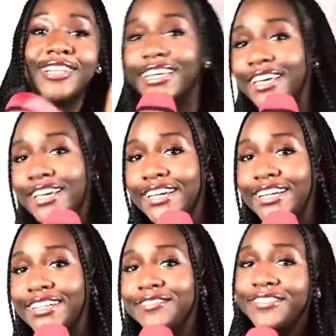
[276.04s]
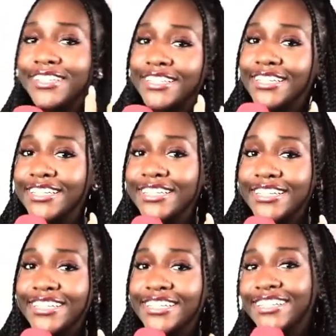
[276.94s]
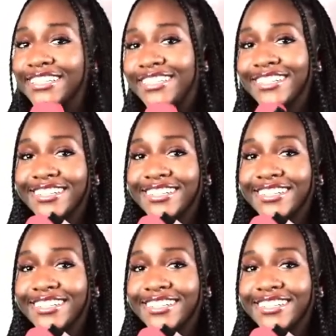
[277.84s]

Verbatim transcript: looking good and feeling good and you